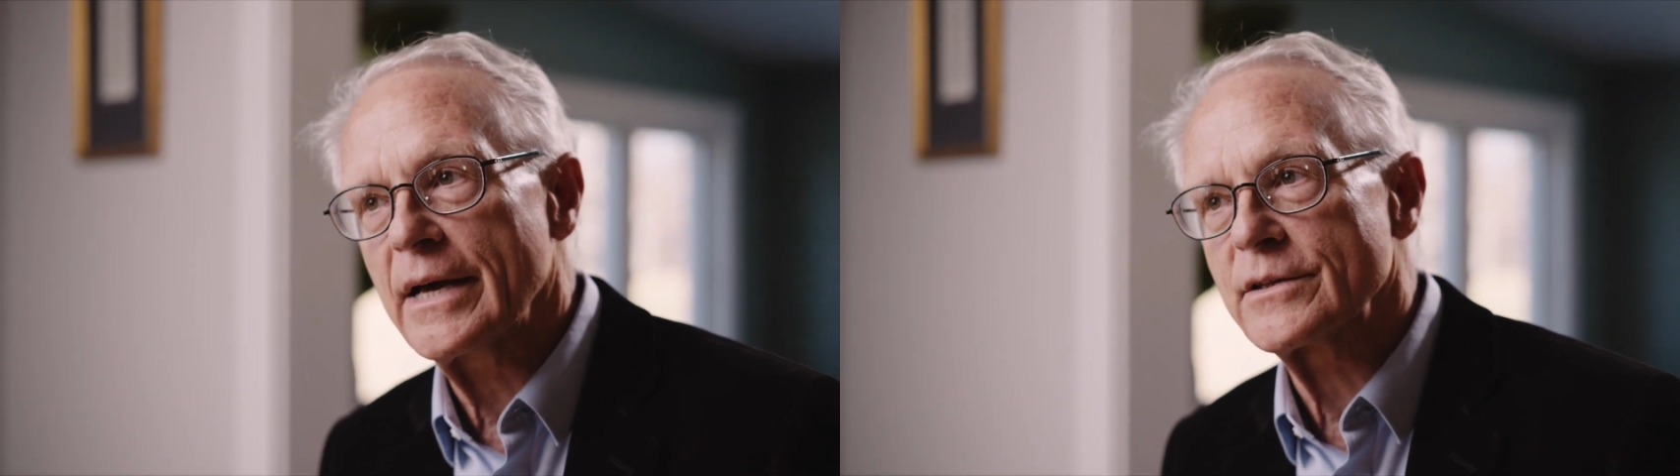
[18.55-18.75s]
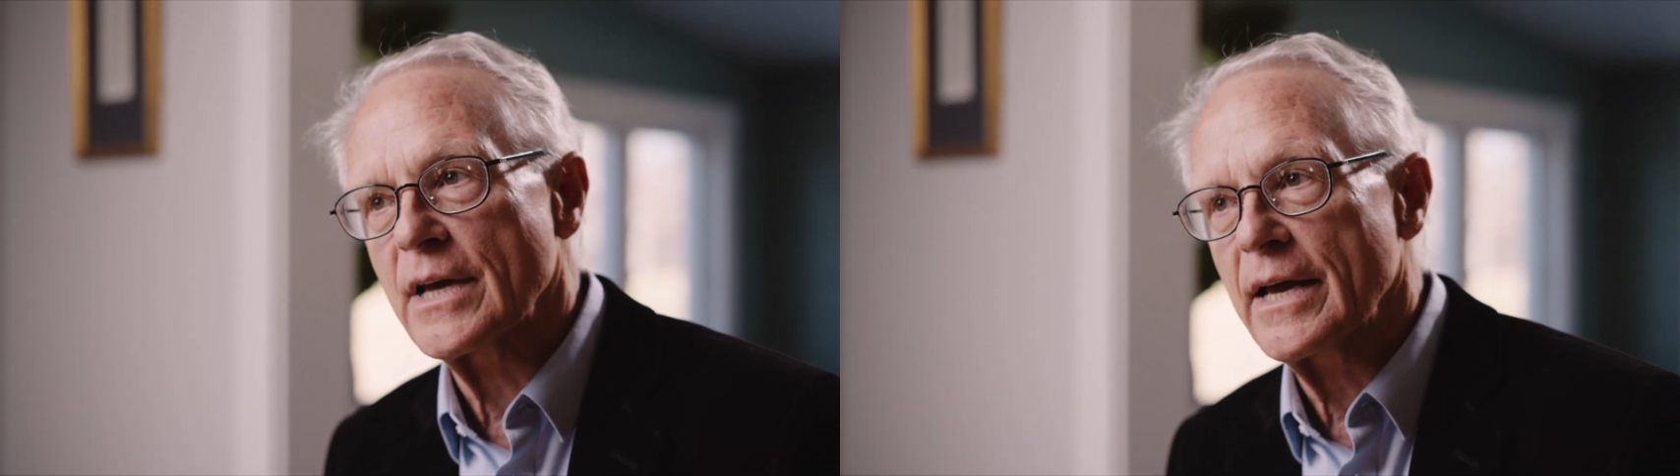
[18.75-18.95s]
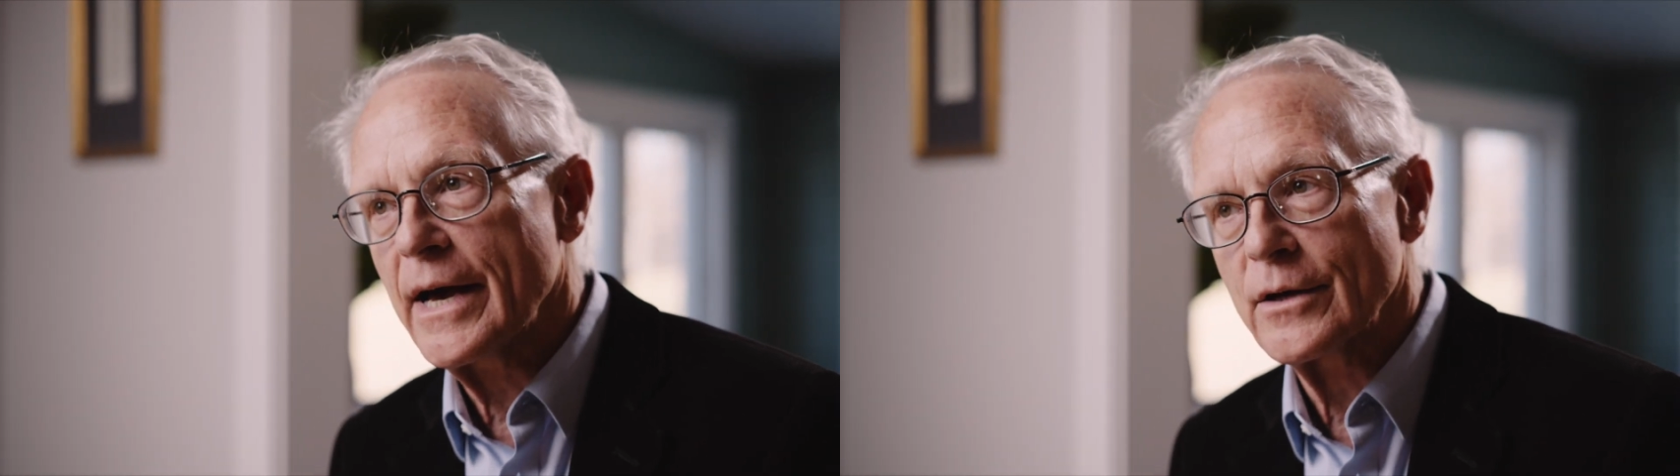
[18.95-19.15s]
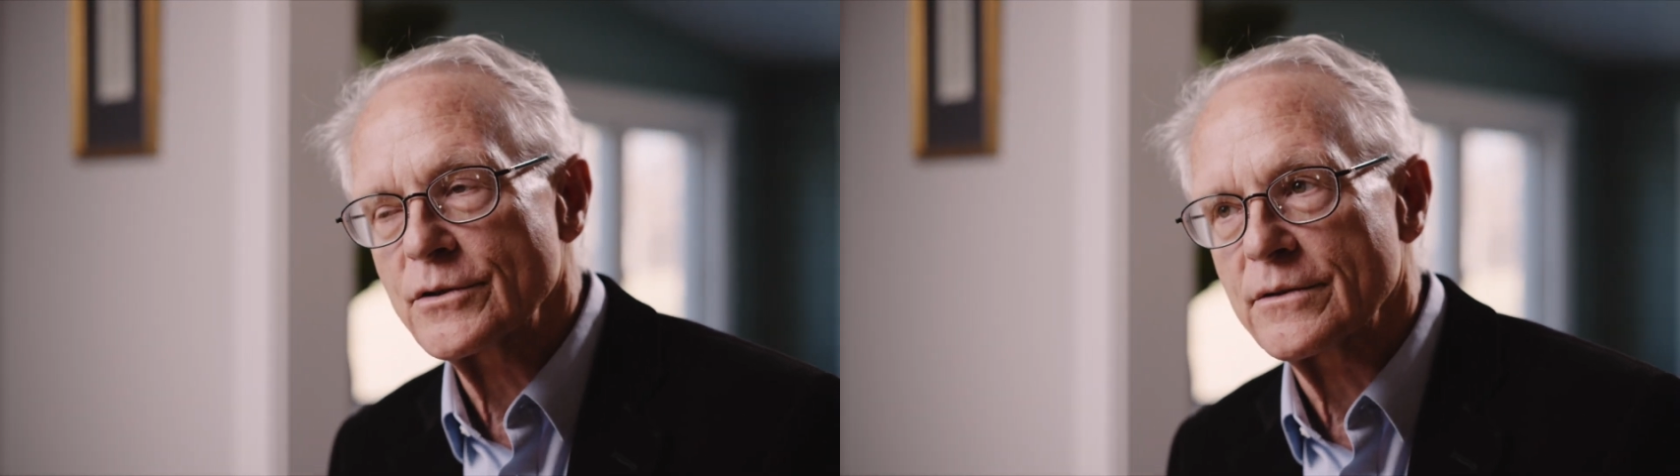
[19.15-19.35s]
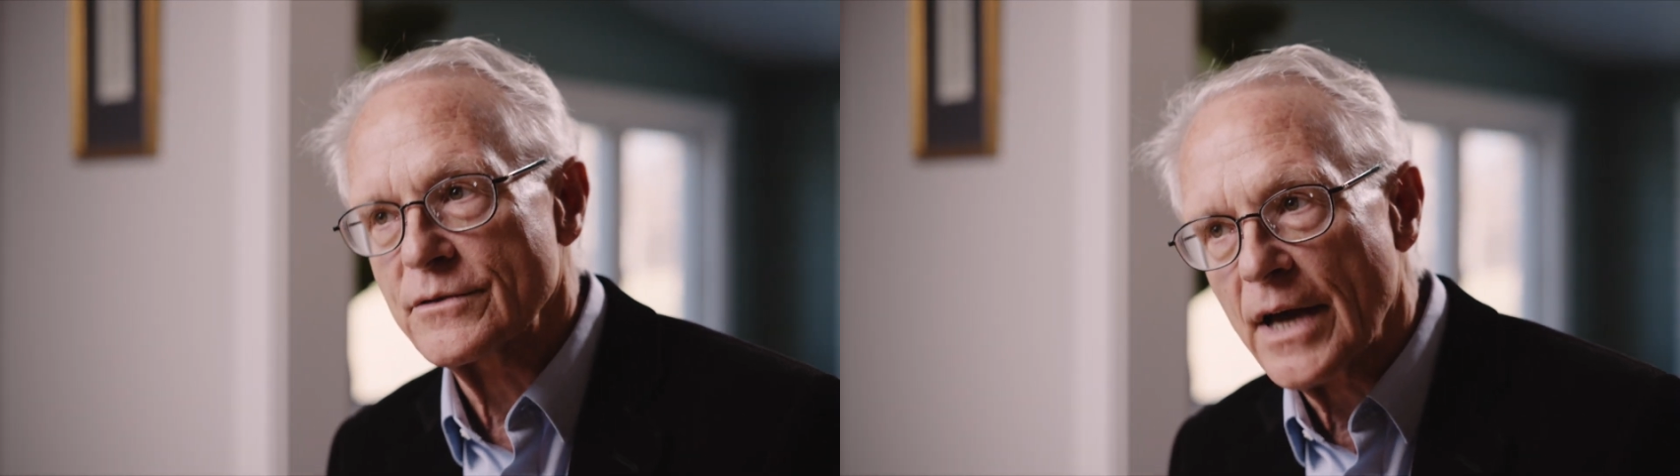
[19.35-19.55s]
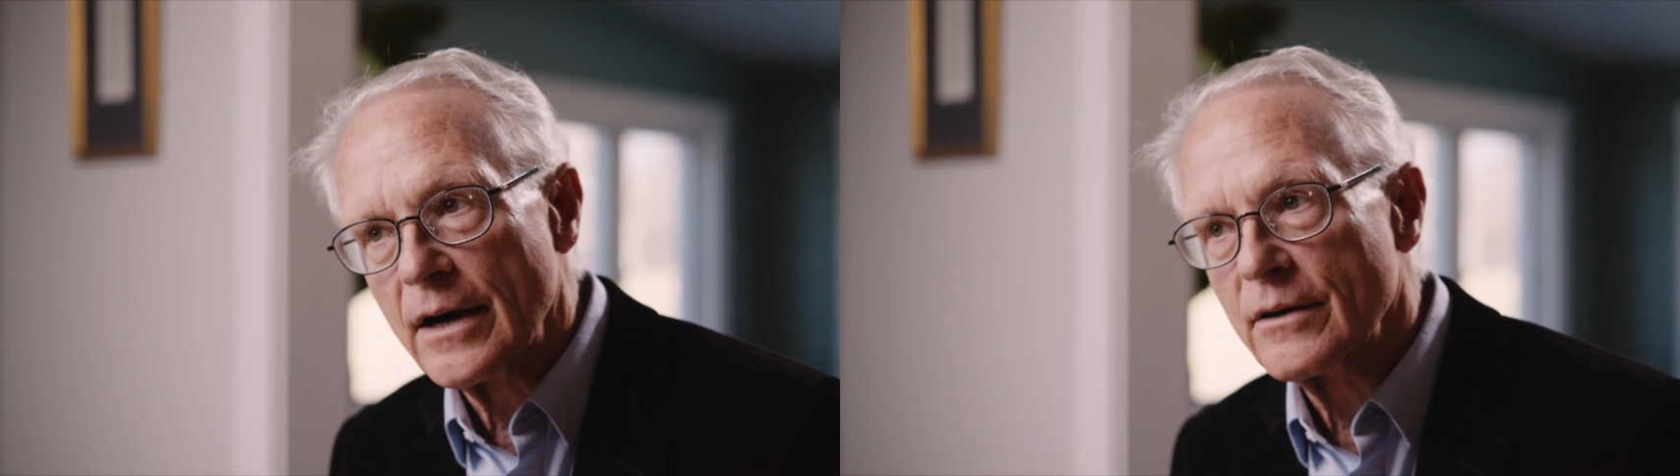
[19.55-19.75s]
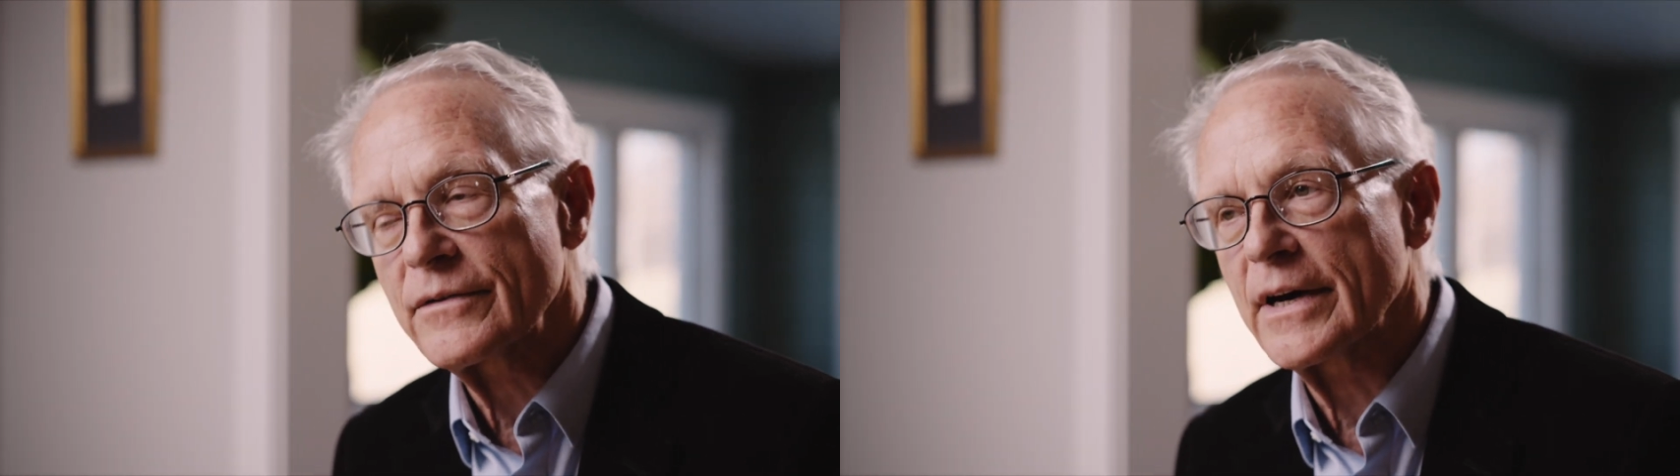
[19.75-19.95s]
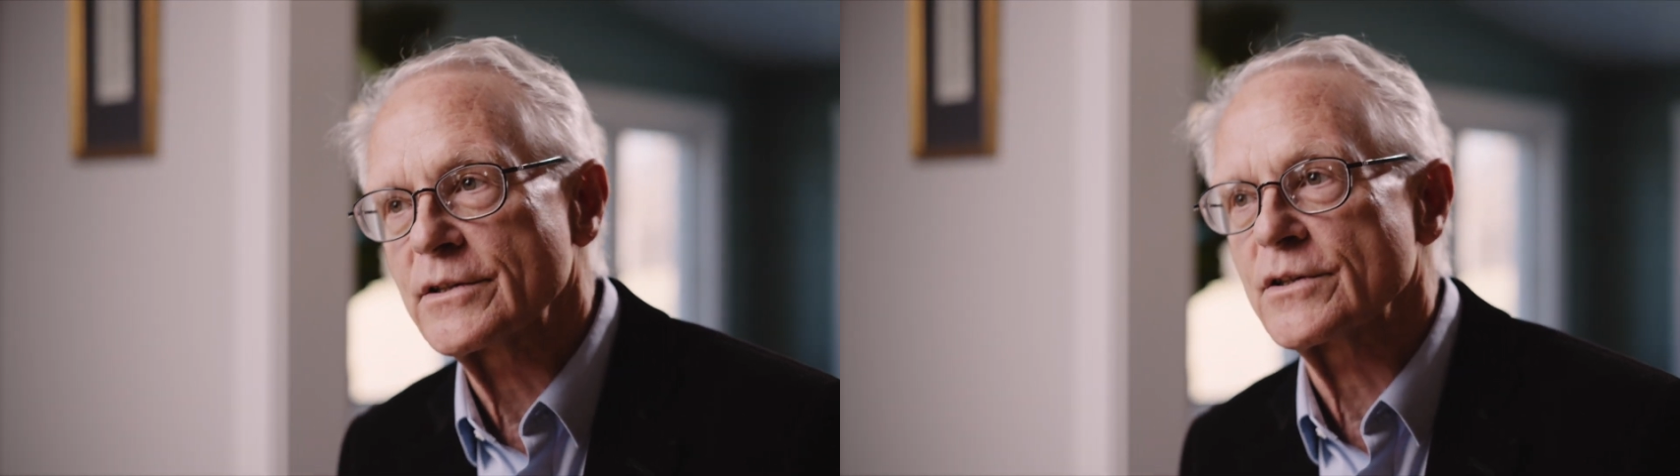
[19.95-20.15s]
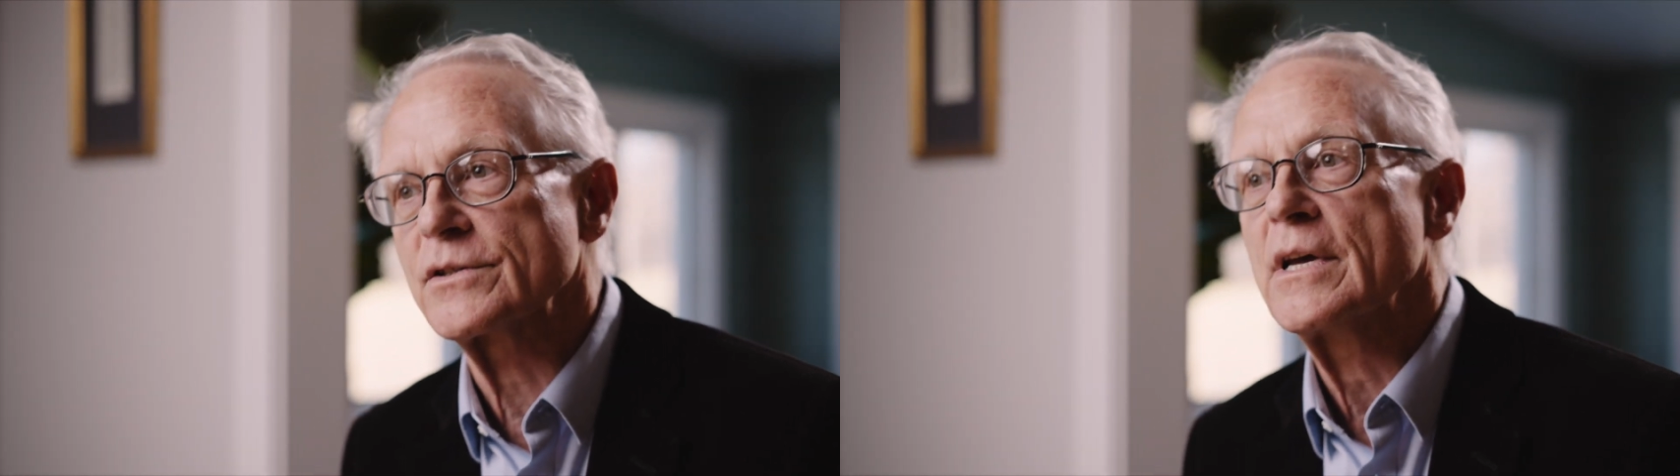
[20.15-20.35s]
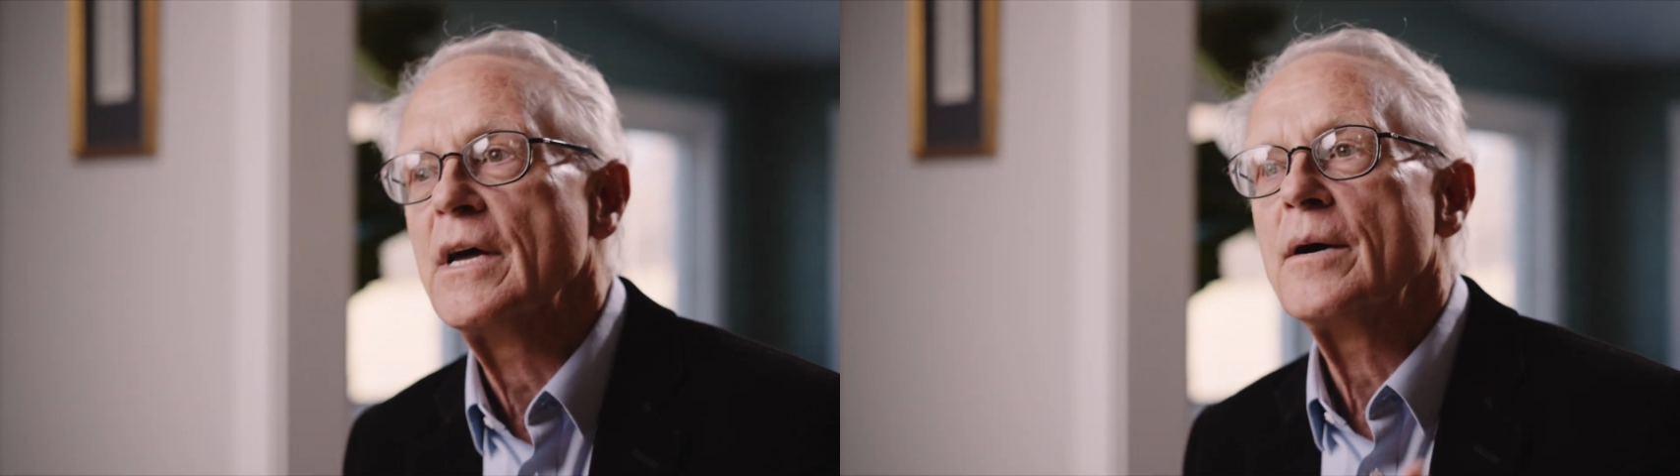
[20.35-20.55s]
as a house of sacrifices,